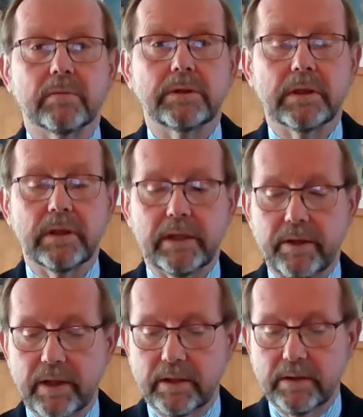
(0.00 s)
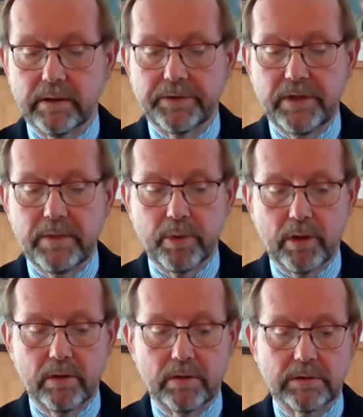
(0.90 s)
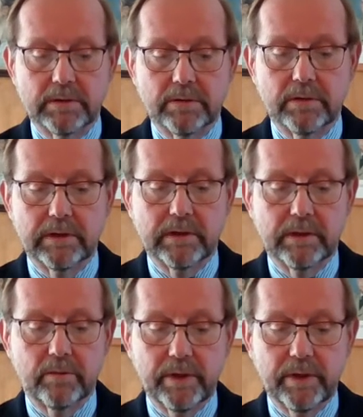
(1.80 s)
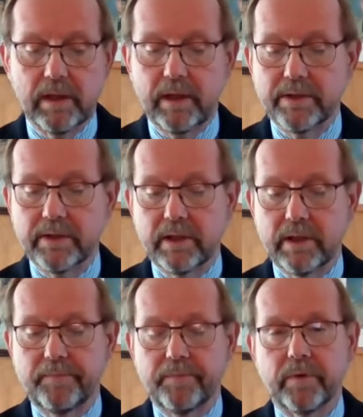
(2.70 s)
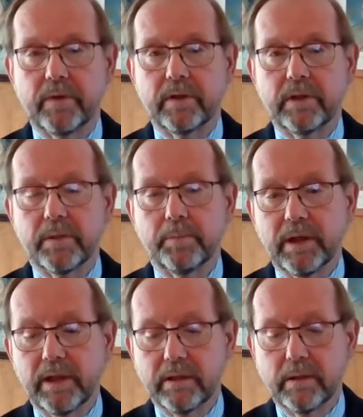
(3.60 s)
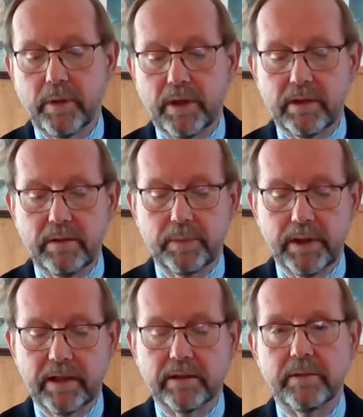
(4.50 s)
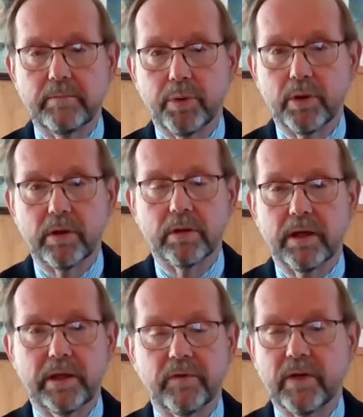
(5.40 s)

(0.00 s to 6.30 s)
inclined to think a little deeper realized that the Apprendi, Blakely, Booker line of